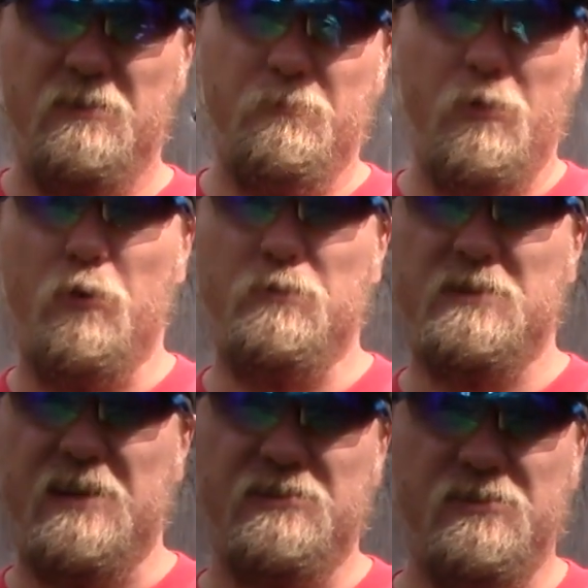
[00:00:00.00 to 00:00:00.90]
bones
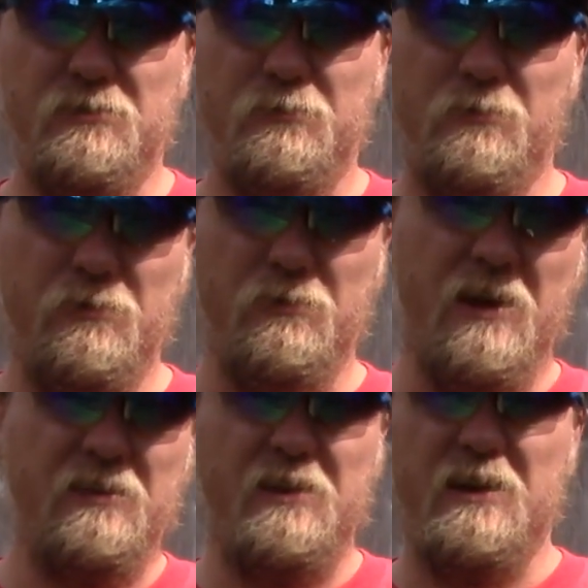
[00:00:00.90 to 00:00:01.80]
at you, or
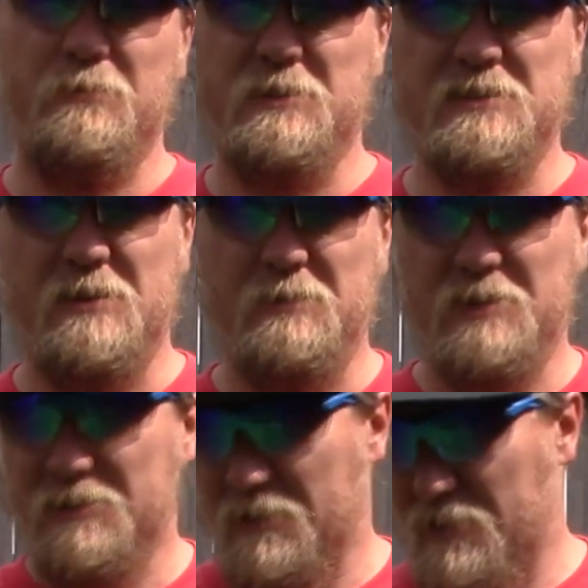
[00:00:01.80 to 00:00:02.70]
at the enemies I mean.